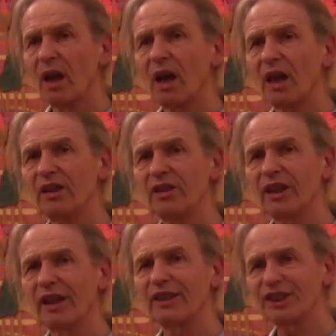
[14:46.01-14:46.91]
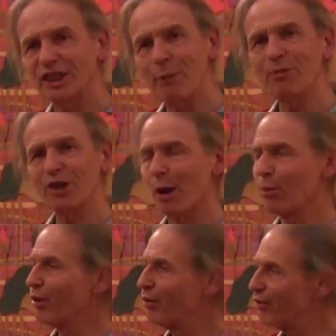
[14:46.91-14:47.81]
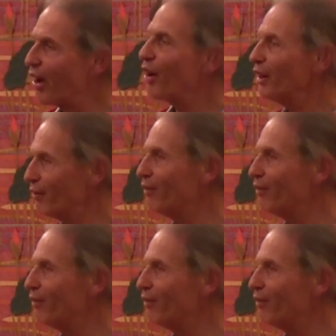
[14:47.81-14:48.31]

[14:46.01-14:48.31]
and at the same time with a very,